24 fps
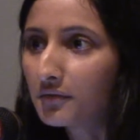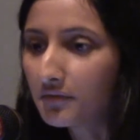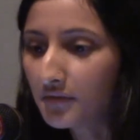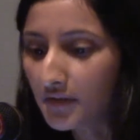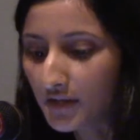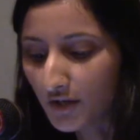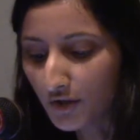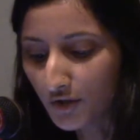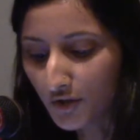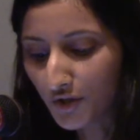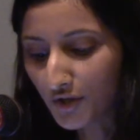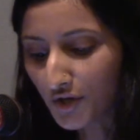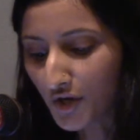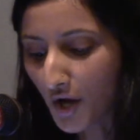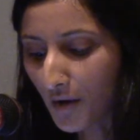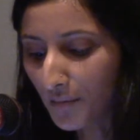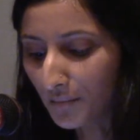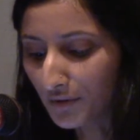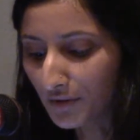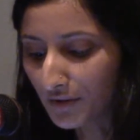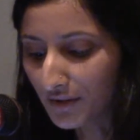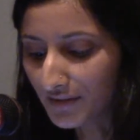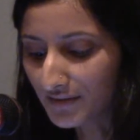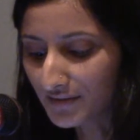fetal
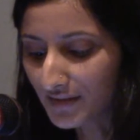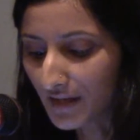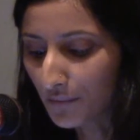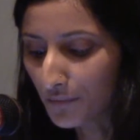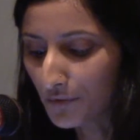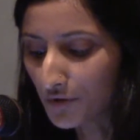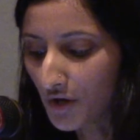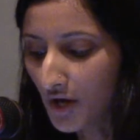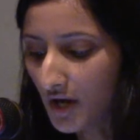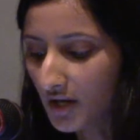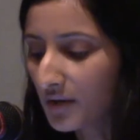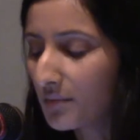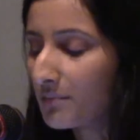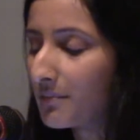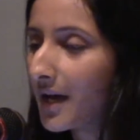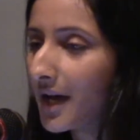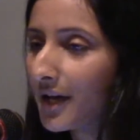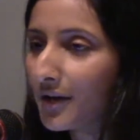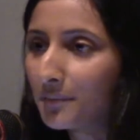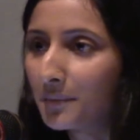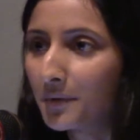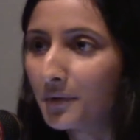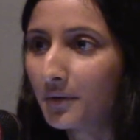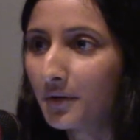anomalies that were not
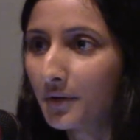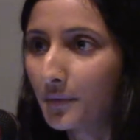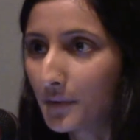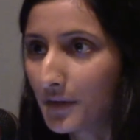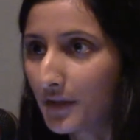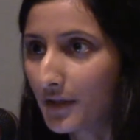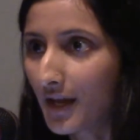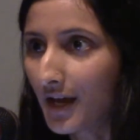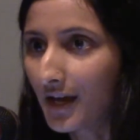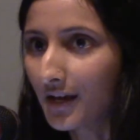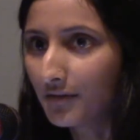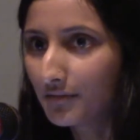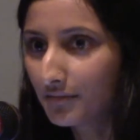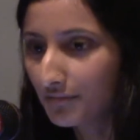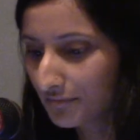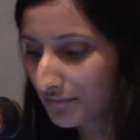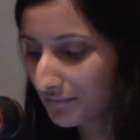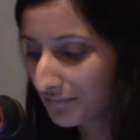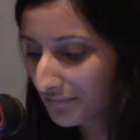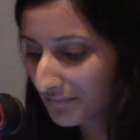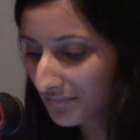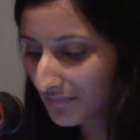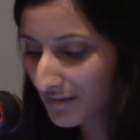compatible with life.